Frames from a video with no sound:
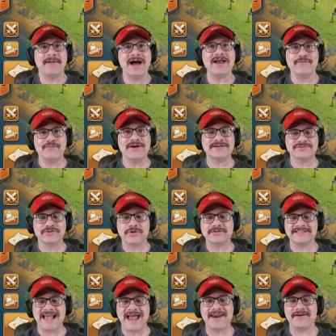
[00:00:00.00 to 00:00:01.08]
my Red Retro
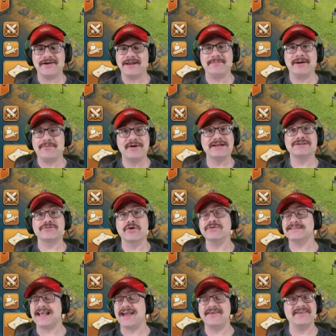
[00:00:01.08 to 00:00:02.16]
Saturday. My Red Retro
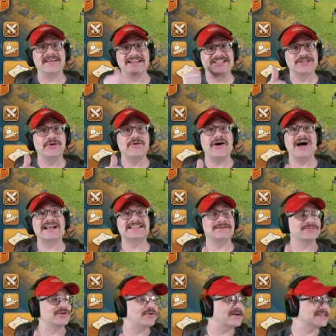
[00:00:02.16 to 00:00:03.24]
Saturday is so
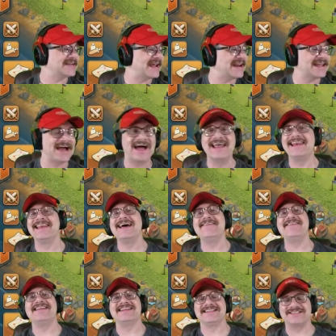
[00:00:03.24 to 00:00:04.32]
awesome, so exciting. I
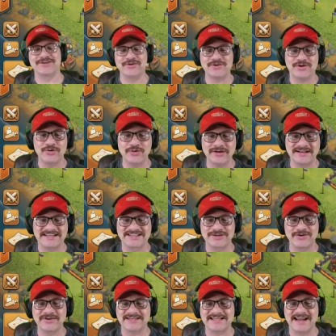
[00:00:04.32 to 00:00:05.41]
love it. It's so cool it's
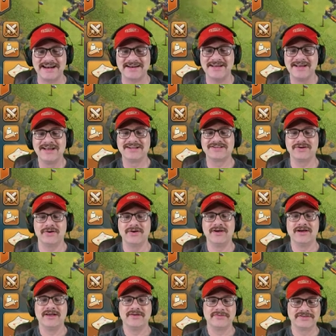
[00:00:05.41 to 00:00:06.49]
so exciting. So
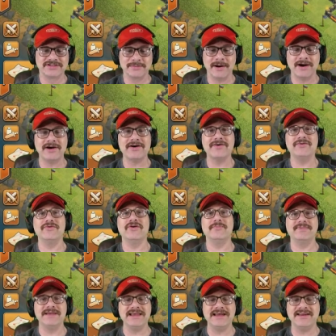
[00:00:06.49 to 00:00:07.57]
tomorrow will
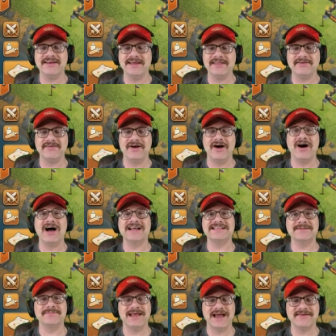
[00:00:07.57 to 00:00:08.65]
be another
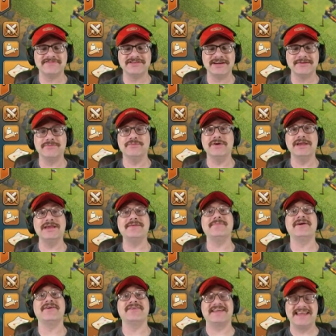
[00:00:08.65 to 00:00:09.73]
awesome live stream. We
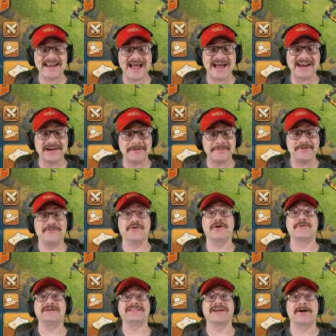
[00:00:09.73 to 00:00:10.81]
better get out of here
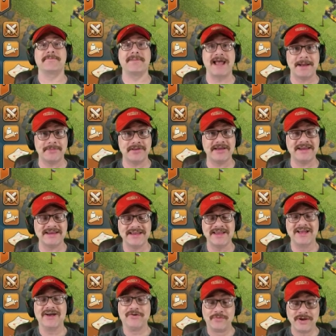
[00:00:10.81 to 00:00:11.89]
before we start babbling.
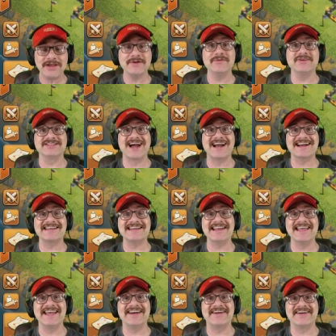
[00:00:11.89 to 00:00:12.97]
We will talk to you
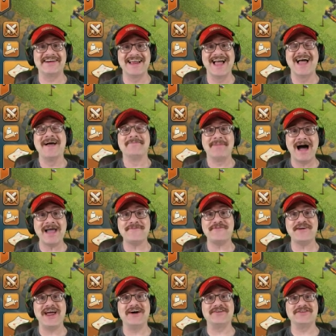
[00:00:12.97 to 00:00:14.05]
later. Bye for
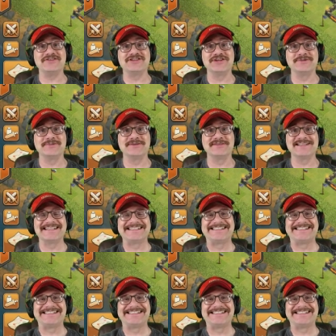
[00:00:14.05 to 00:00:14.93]
now, YouTubers.